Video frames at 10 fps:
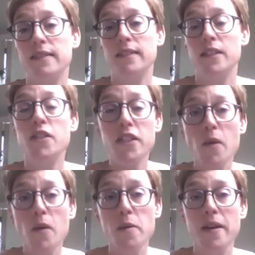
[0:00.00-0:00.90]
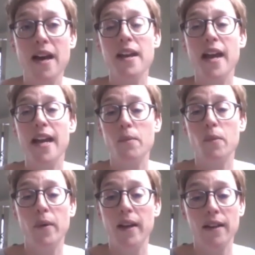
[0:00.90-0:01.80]
You just don't want to be that name
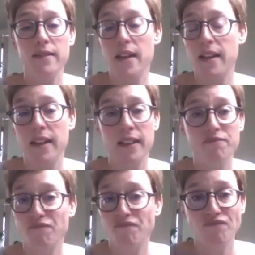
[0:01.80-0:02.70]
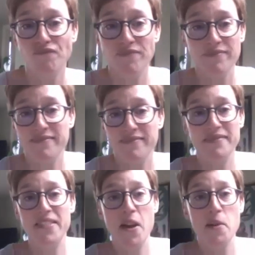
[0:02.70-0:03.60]
where we're like saying,
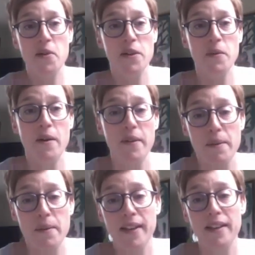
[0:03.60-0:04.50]
no, not going to work with them again.